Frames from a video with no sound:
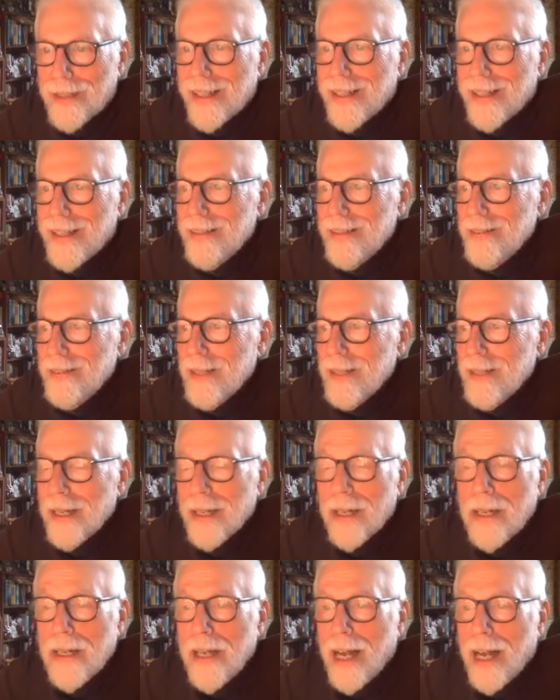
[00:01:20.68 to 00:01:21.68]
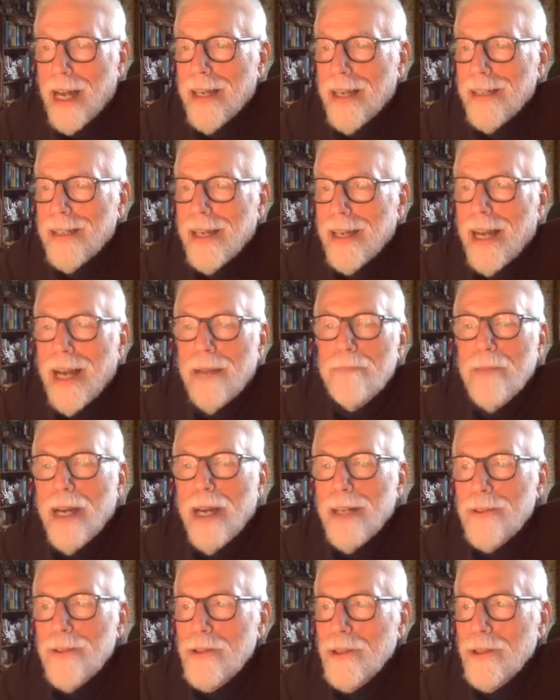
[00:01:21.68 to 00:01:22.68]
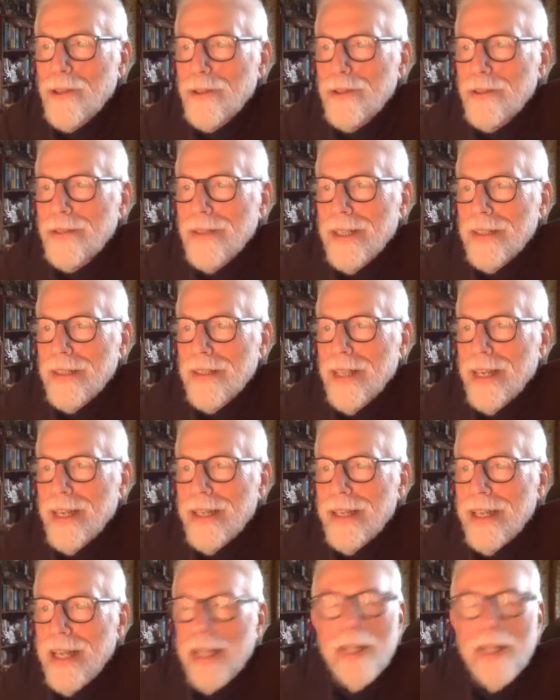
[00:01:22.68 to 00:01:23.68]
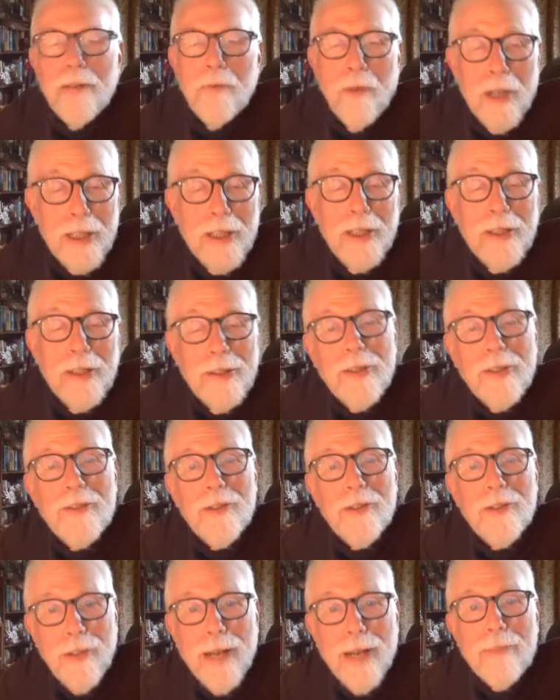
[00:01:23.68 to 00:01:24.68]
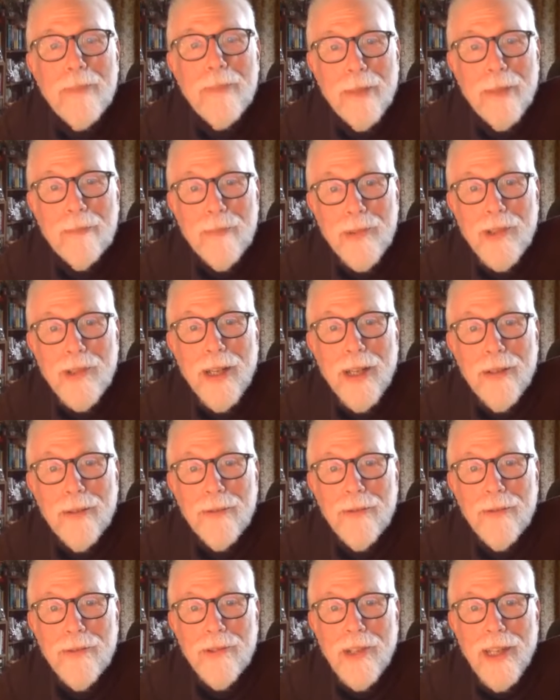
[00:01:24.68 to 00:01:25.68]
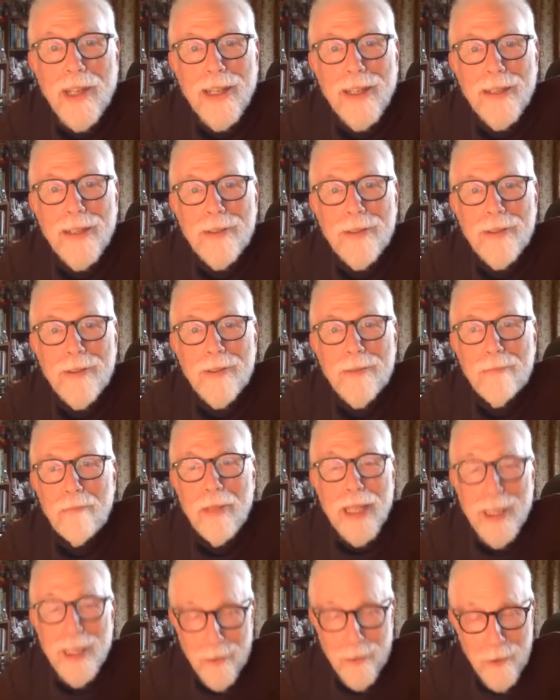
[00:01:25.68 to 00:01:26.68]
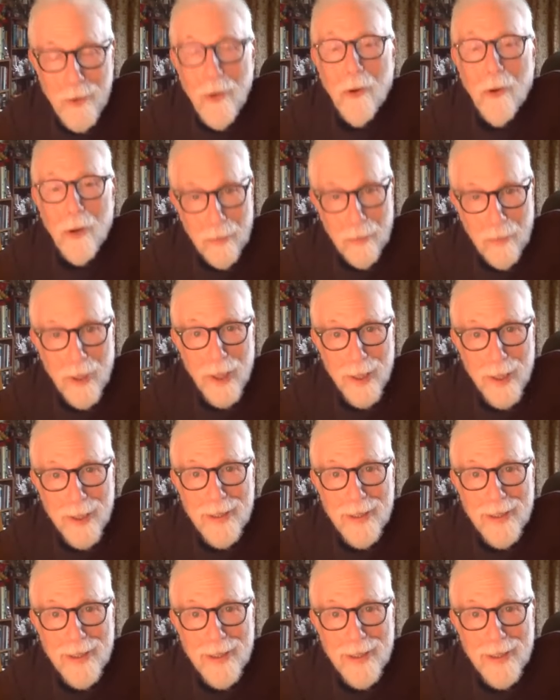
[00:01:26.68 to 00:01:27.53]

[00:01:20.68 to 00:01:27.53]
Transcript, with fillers: I'm not sure that anyone can describe themselves as being normal.